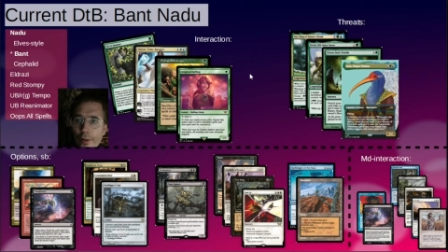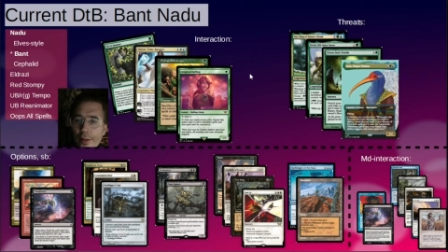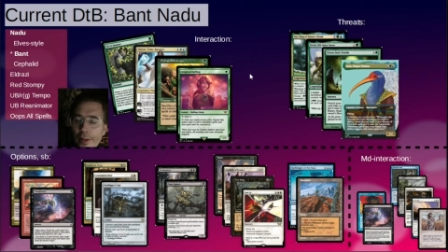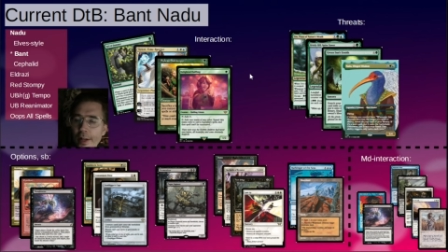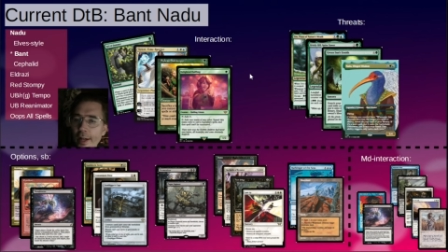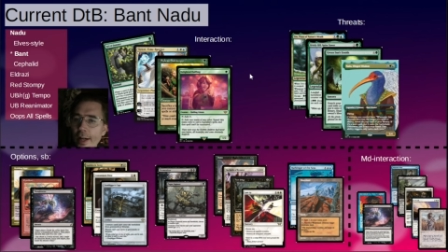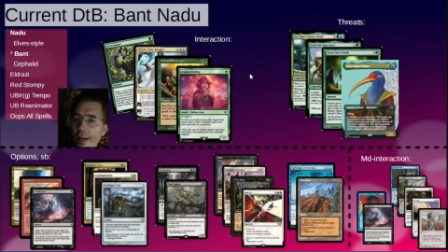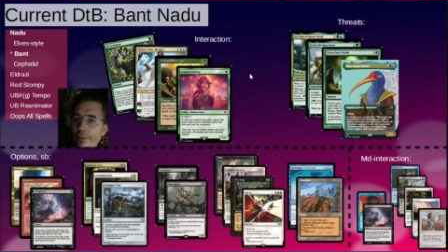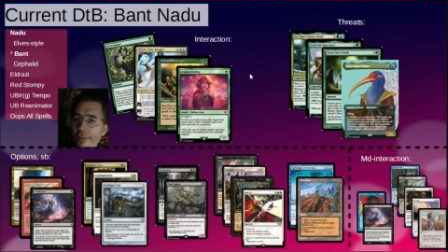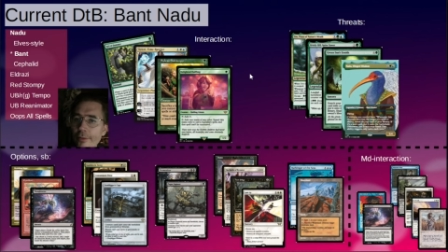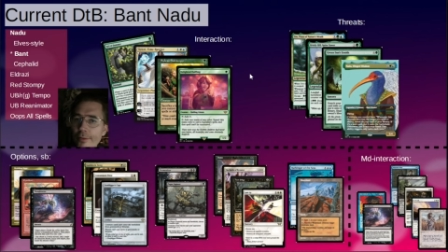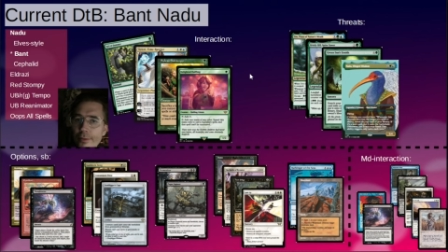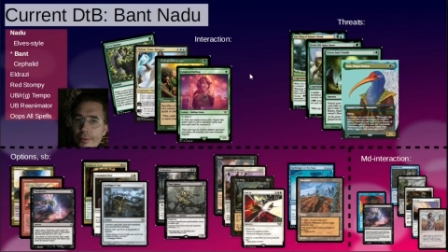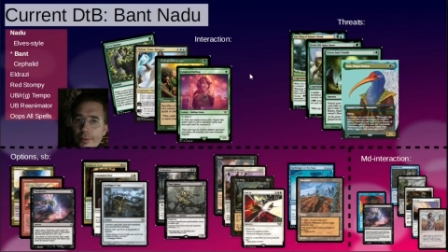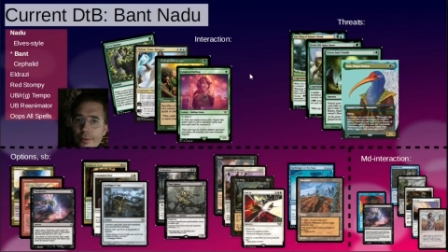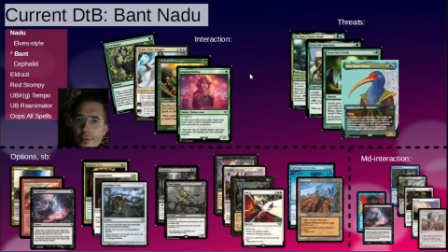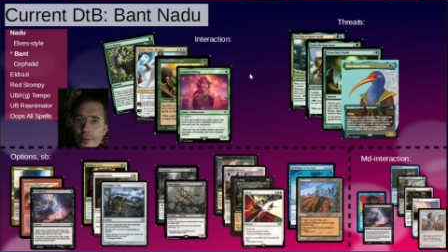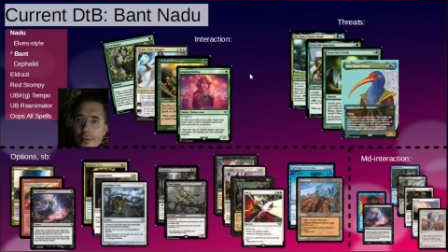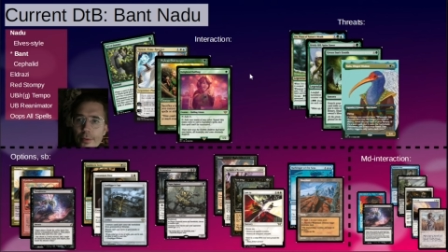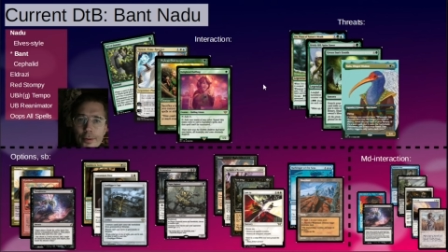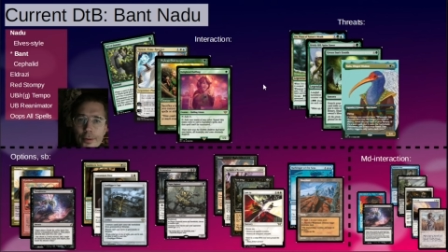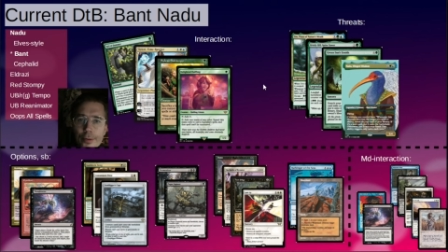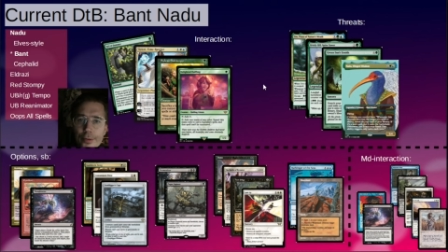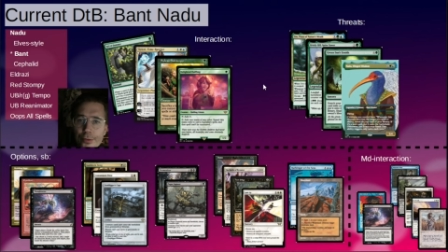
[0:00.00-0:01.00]
They have
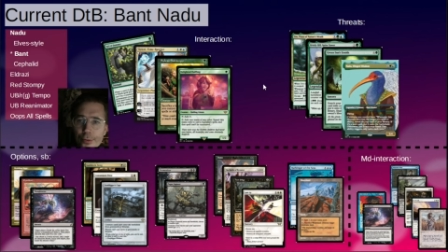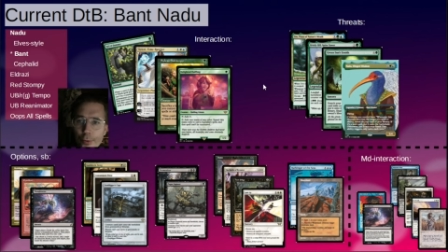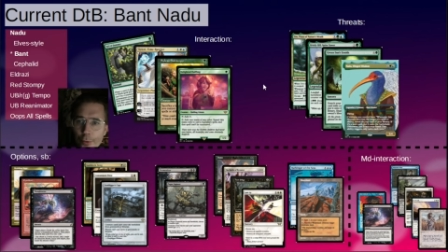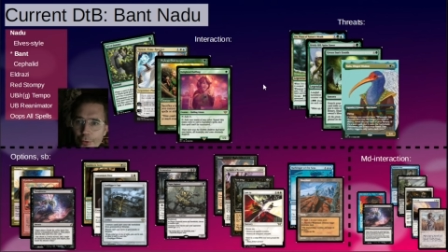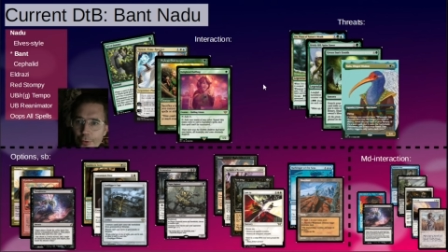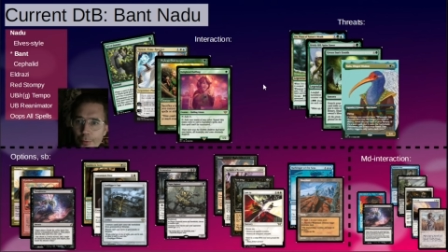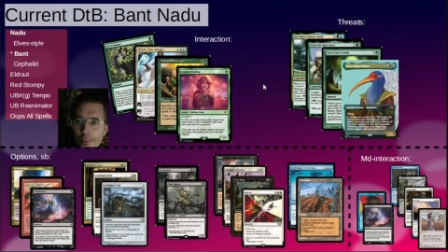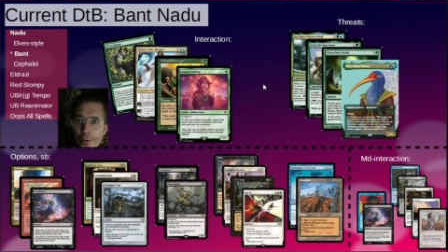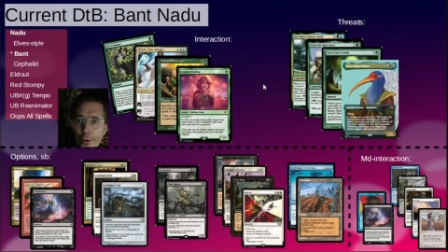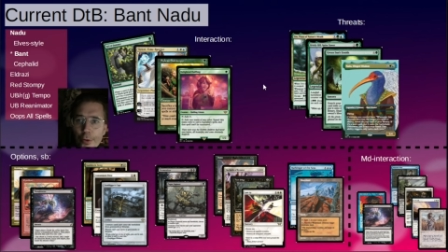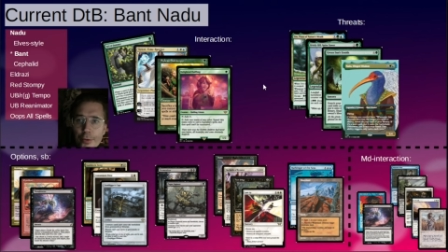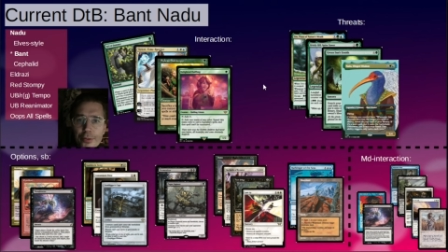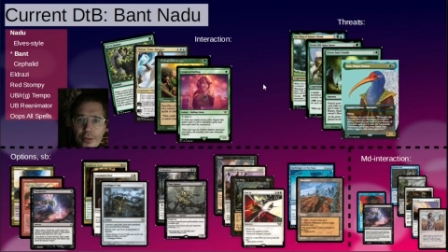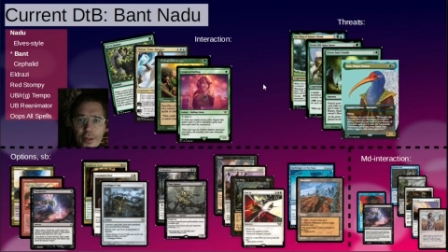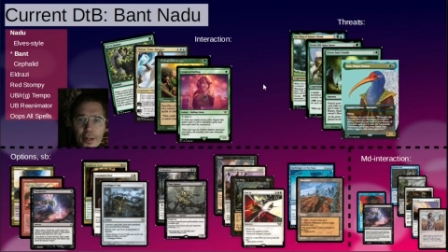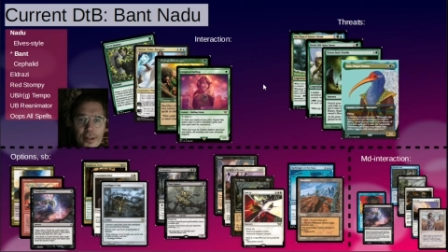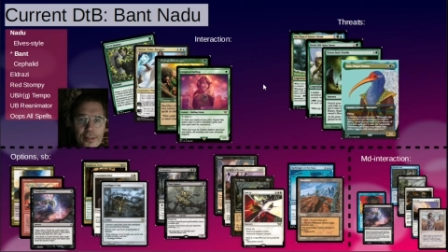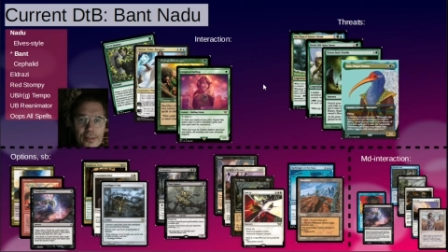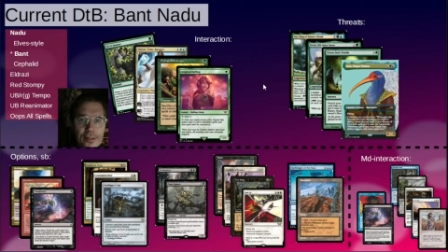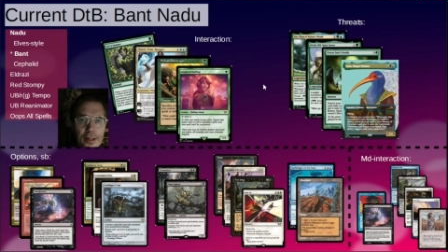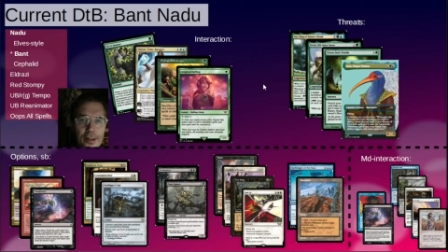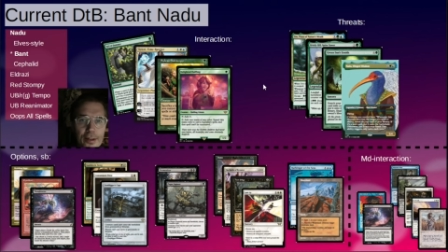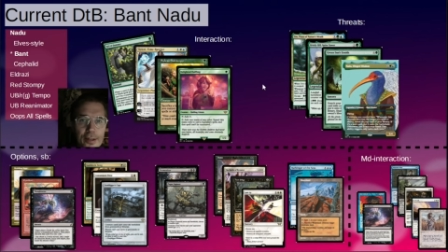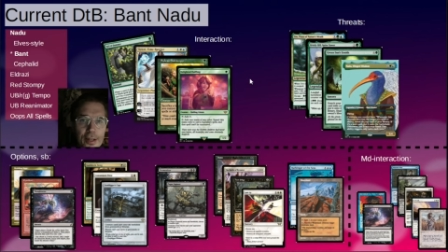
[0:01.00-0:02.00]
Swords to
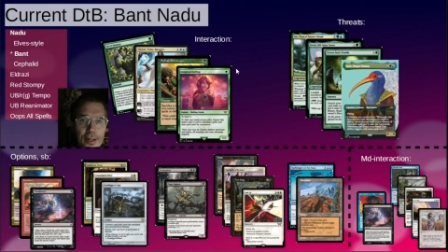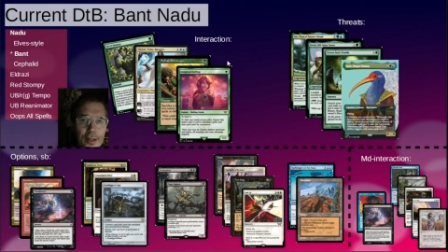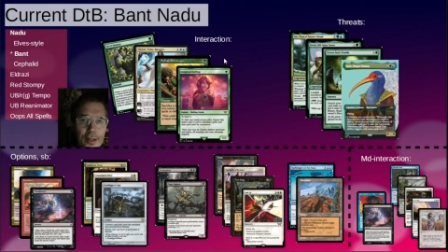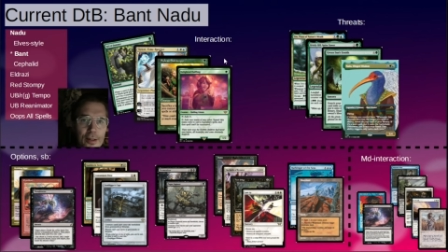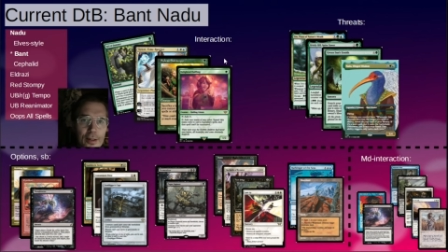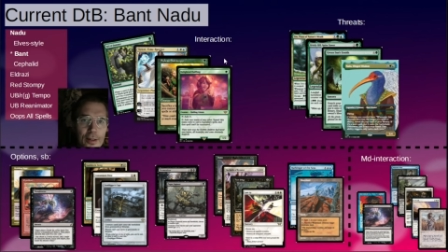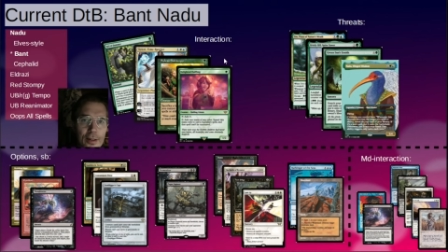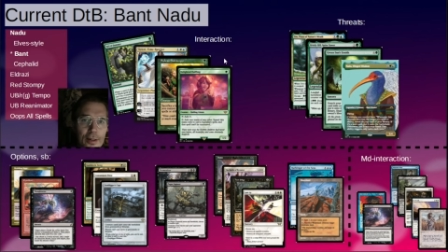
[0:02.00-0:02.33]
Plowshares, I think,